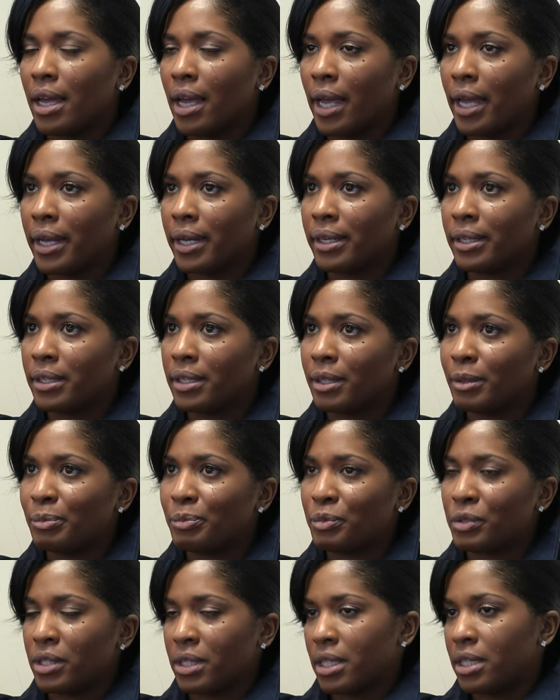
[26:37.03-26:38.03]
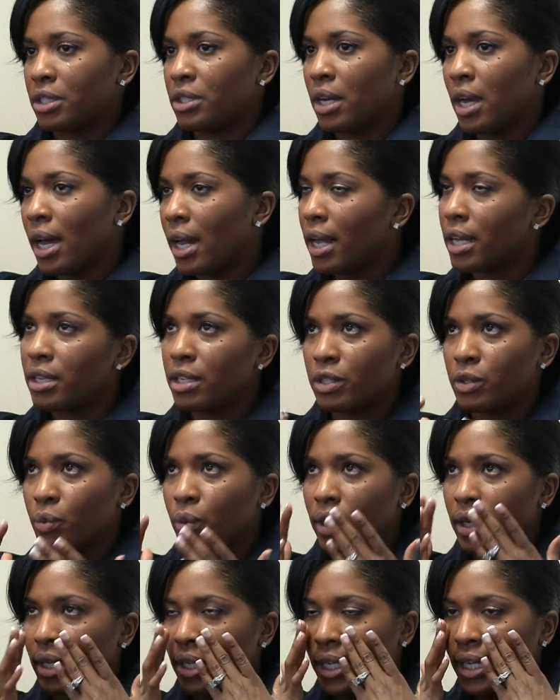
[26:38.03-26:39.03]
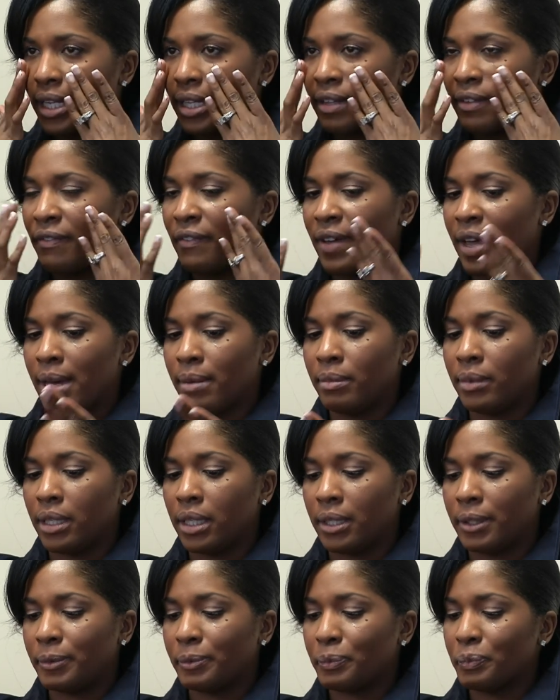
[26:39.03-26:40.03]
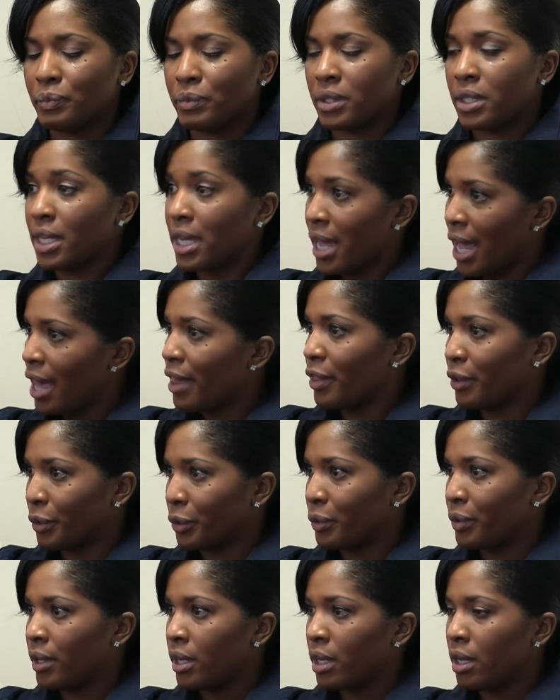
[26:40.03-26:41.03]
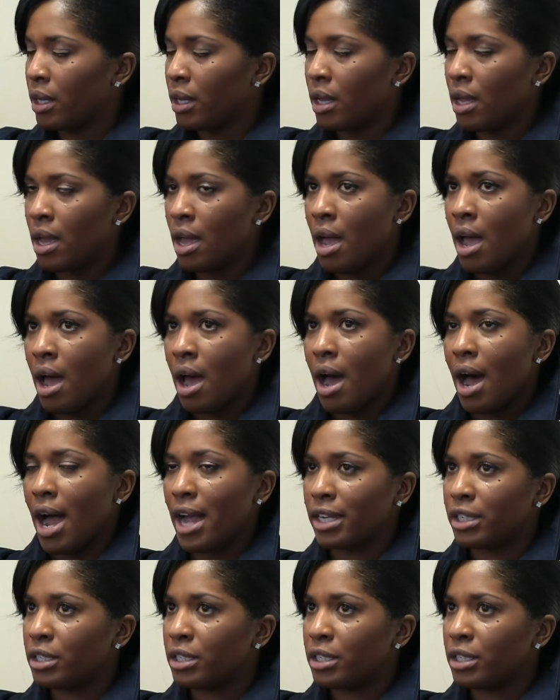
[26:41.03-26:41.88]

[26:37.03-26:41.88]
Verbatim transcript: And um, she said, John, I just wanted to get the family together. I